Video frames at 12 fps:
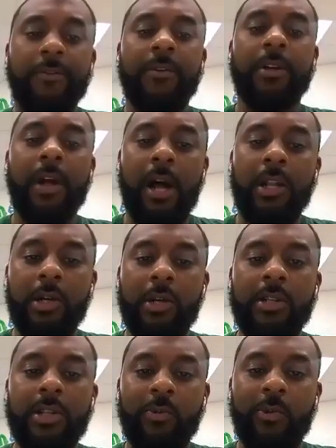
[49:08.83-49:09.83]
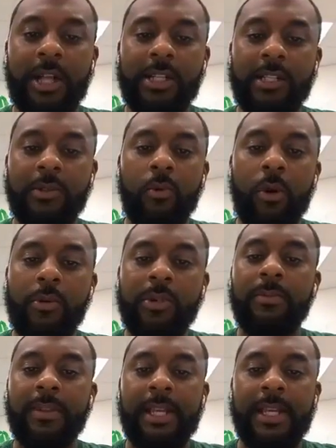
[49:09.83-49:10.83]
for all the girls that's watching, what were
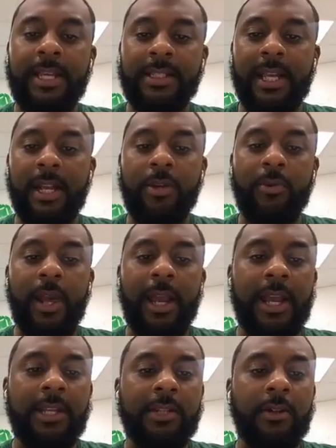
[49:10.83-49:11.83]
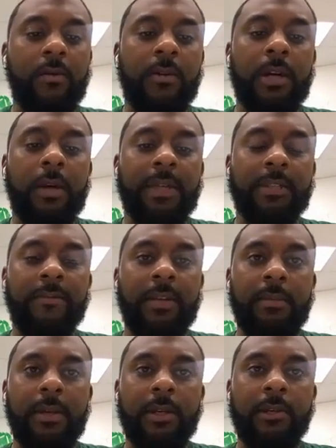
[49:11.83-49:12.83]
some things that you had to overcome as a
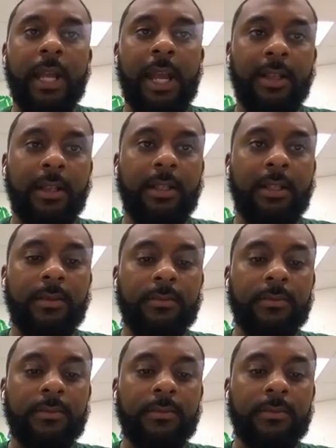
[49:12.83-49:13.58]
female athlete?